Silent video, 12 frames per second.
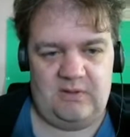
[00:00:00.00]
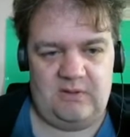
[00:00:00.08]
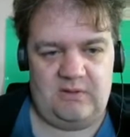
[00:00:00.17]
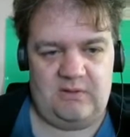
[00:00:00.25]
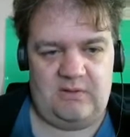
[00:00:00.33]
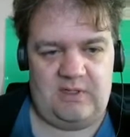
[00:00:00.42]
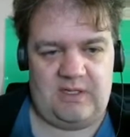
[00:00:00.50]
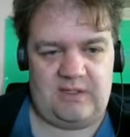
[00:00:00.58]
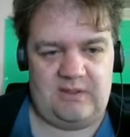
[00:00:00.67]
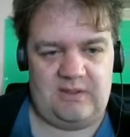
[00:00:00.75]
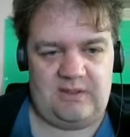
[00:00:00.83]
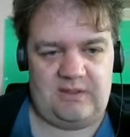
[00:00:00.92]
Alright,
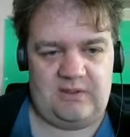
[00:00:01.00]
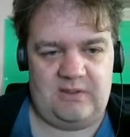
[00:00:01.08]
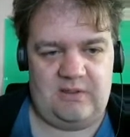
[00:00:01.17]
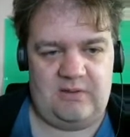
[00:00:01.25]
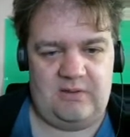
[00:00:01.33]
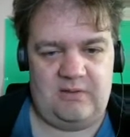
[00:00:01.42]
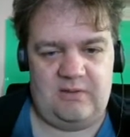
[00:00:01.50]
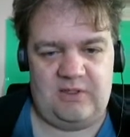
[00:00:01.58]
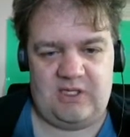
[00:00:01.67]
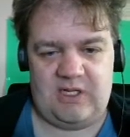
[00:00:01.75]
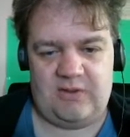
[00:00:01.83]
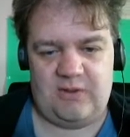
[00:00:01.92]
let's go
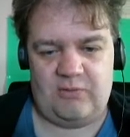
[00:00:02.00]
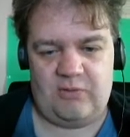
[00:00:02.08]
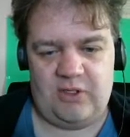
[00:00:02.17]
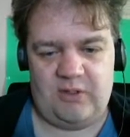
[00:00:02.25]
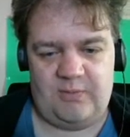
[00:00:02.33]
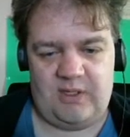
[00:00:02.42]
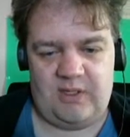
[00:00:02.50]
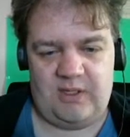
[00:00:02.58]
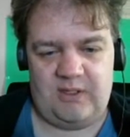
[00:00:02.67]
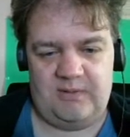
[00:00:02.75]
check out the rocket bar.